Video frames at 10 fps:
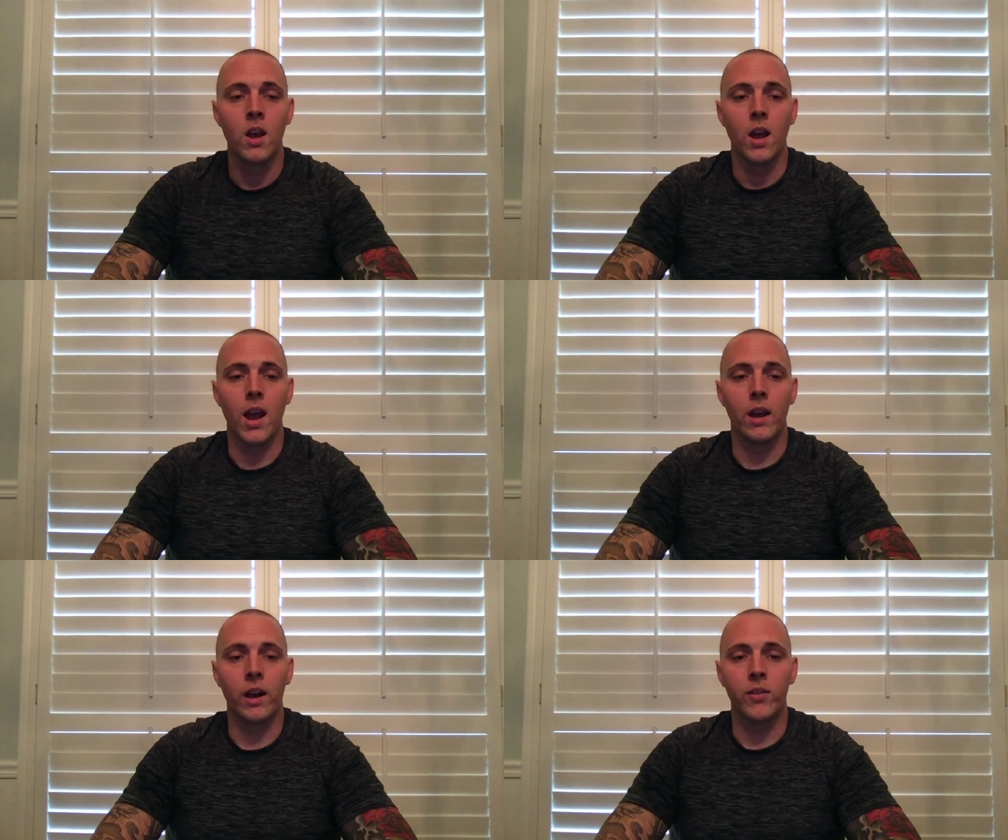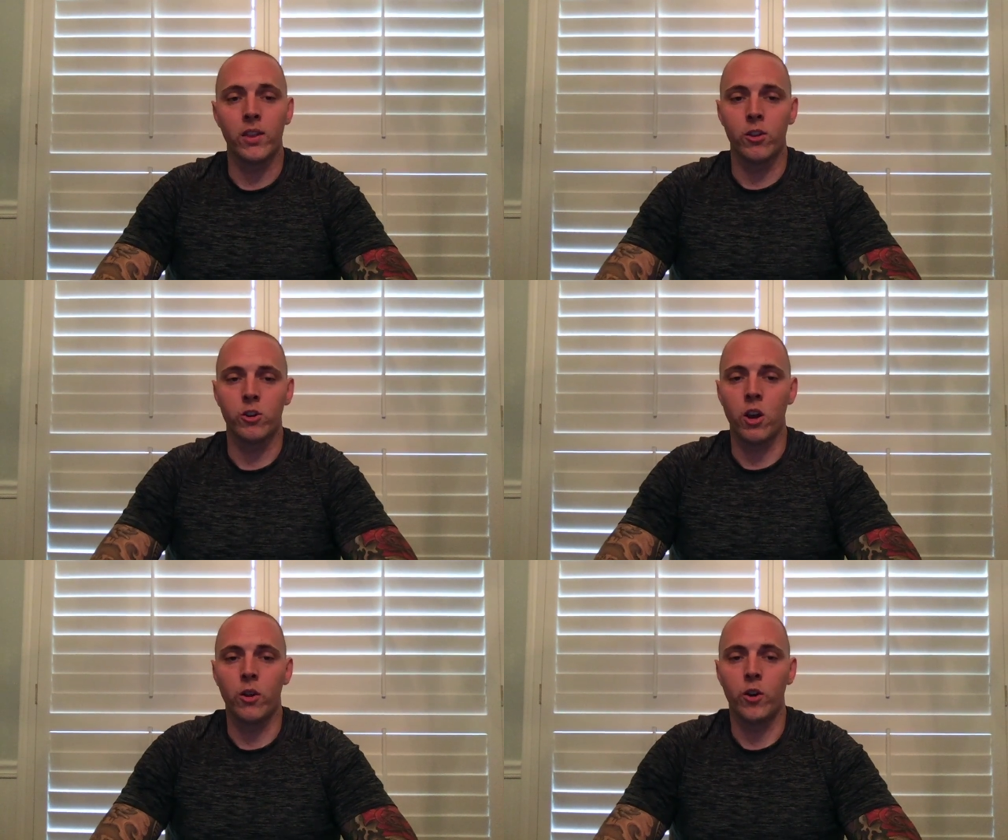And I think
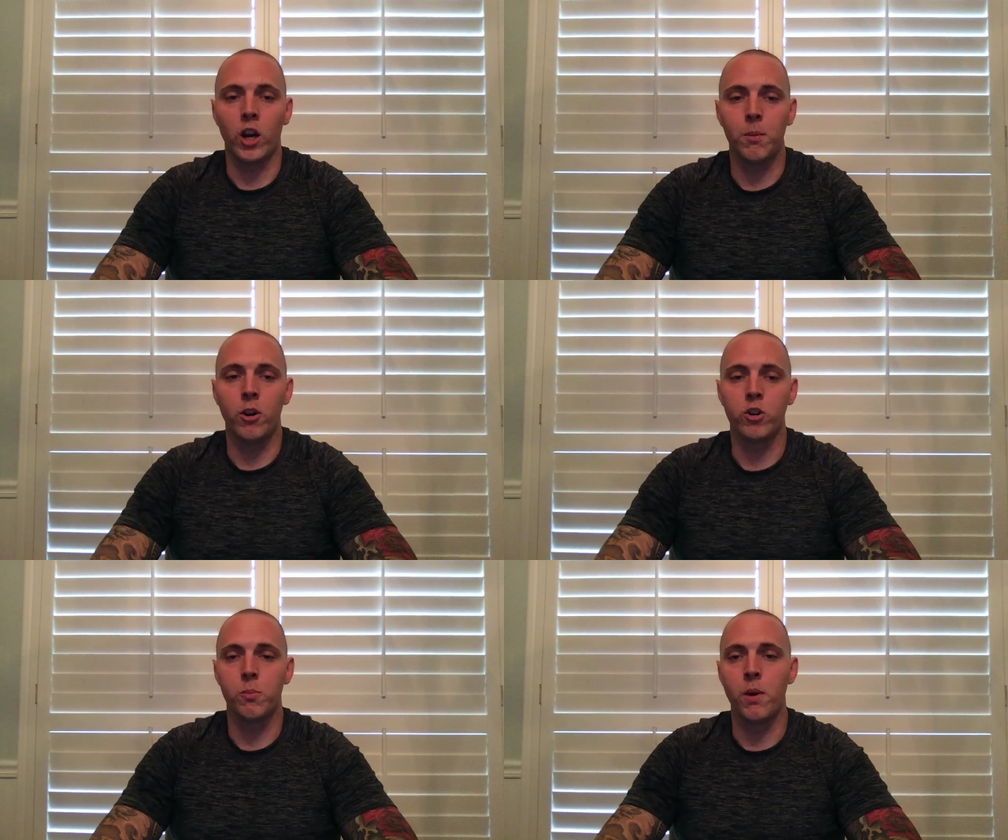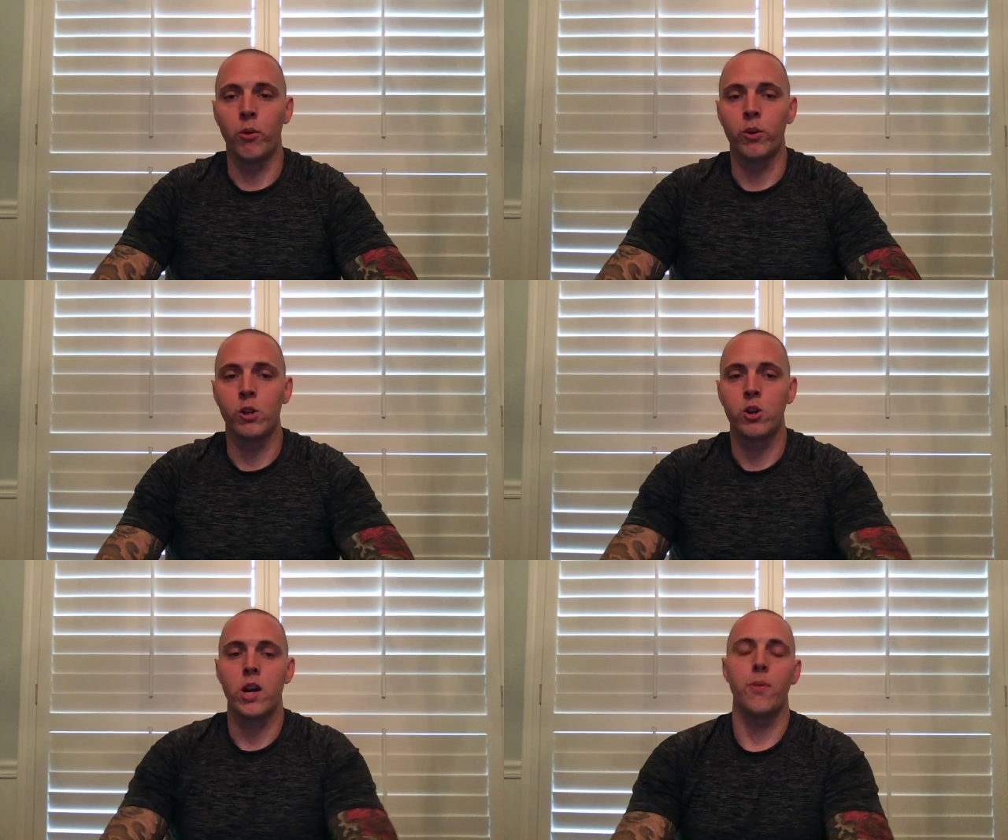there's other documentaries and better
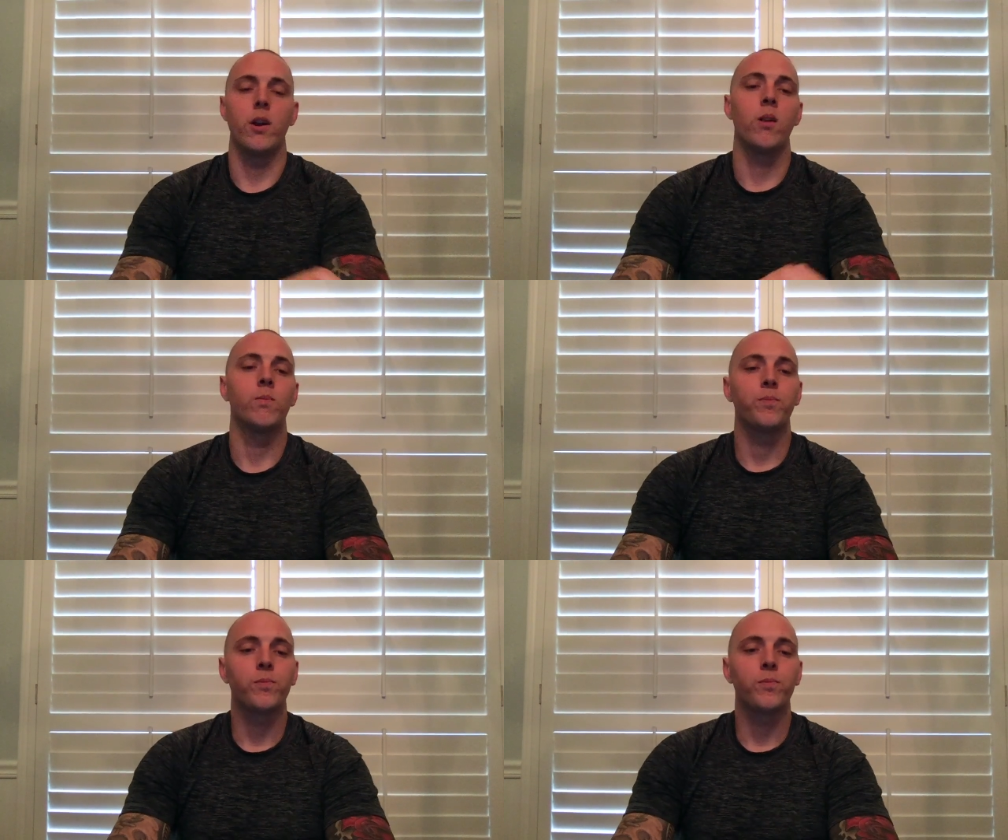research out there.